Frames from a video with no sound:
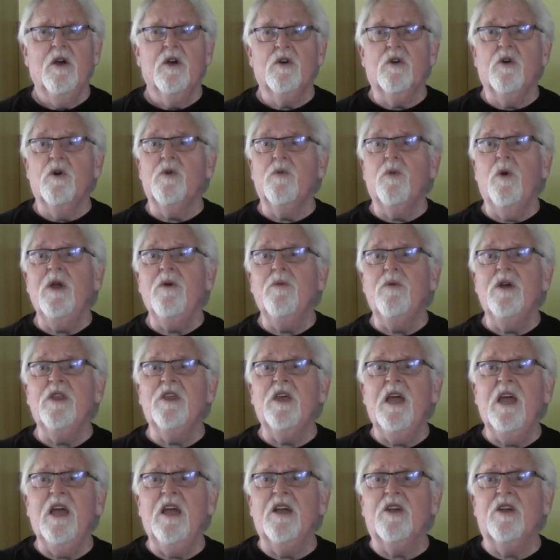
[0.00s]
Could we
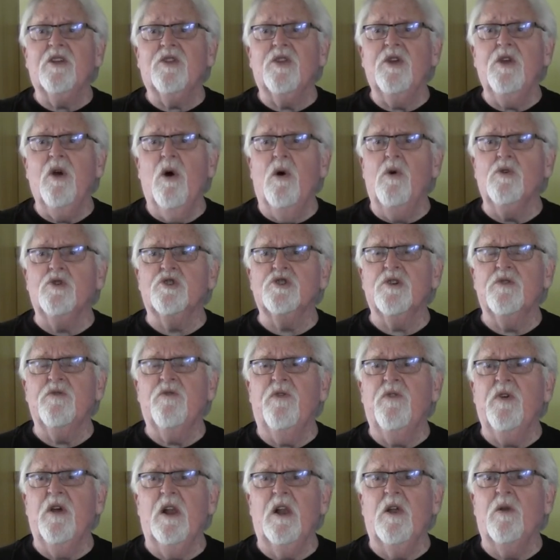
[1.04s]
with ink the
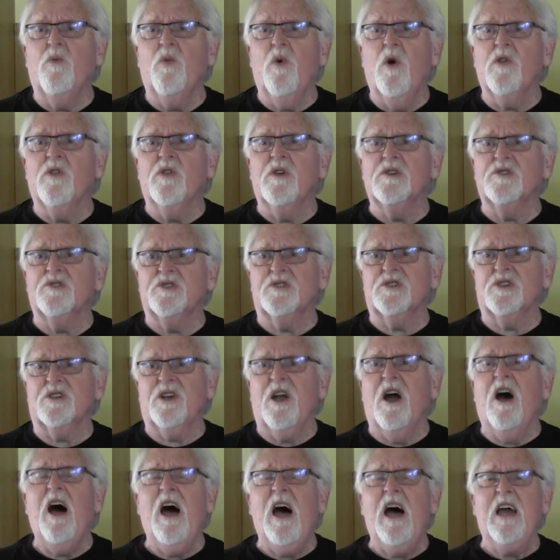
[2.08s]
ocean fill and were the
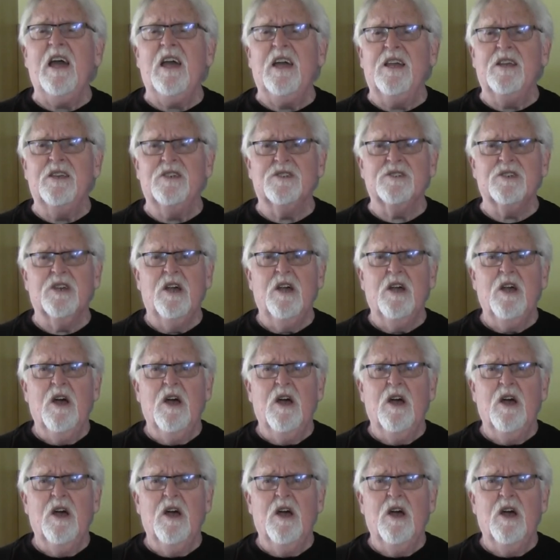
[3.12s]
skies